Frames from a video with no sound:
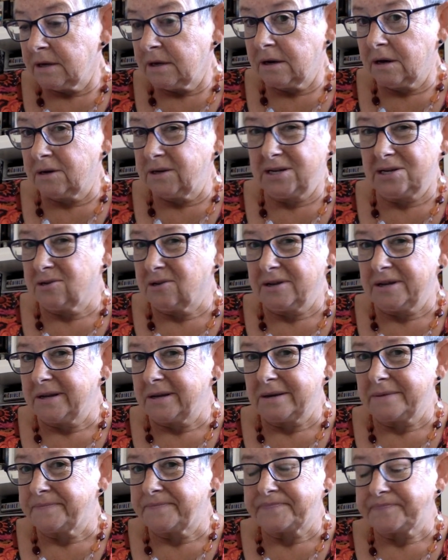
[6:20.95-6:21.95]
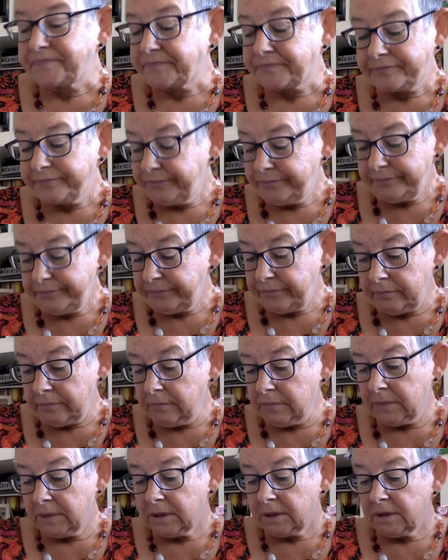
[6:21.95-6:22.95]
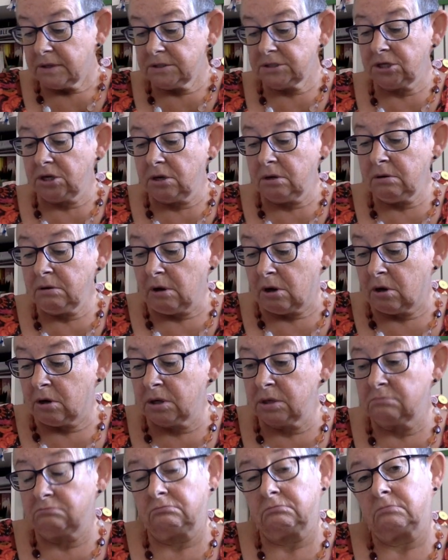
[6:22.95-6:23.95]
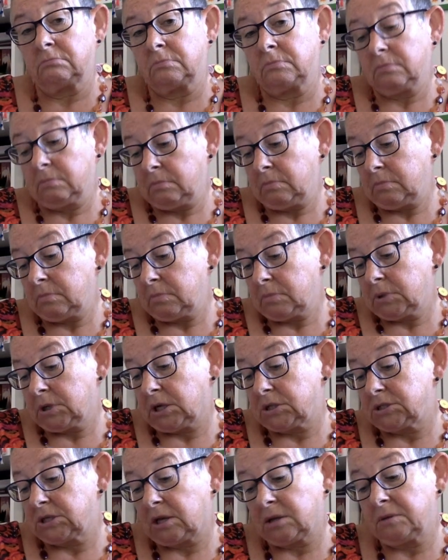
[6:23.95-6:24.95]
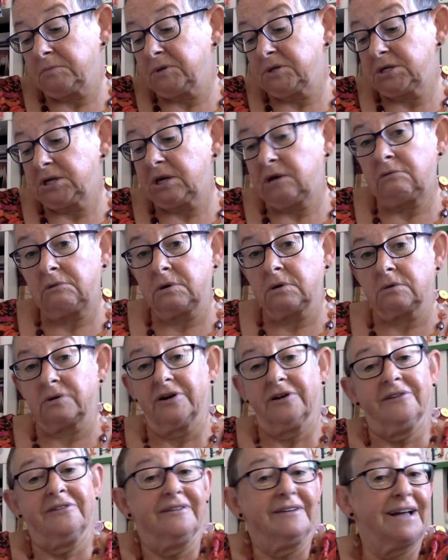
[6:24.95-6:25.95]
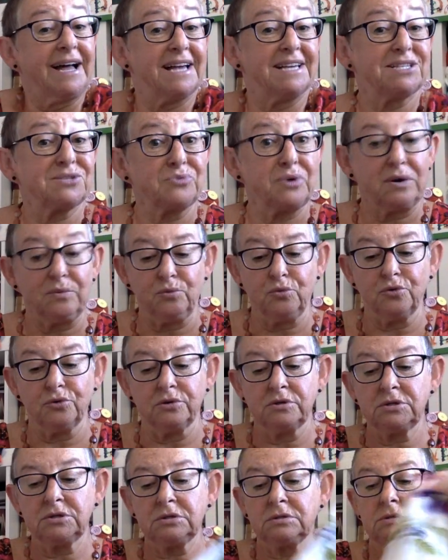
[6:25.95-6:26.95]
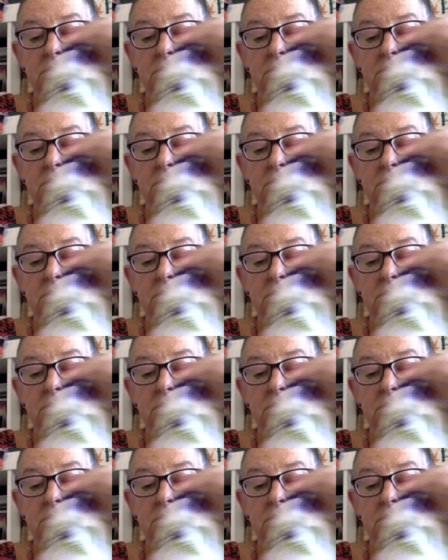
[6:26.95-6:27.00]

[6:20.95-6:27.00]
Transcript: I didn't like it. So I cut up the material as one would.